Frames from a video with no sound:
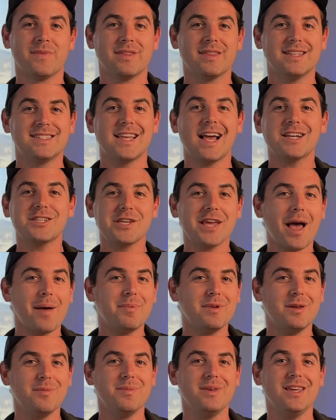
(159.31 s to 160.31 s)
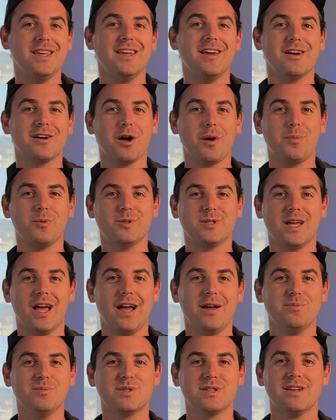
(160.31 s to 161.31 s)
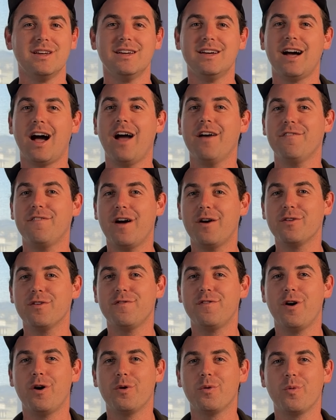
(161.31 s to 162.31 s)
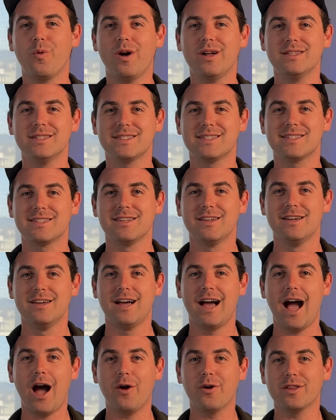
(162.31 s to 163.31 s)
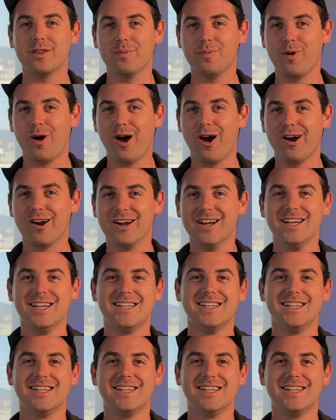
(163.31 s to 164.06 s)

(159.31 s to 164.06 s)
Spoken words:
It's actually happened to me a couple times. I found a phone once out at the bar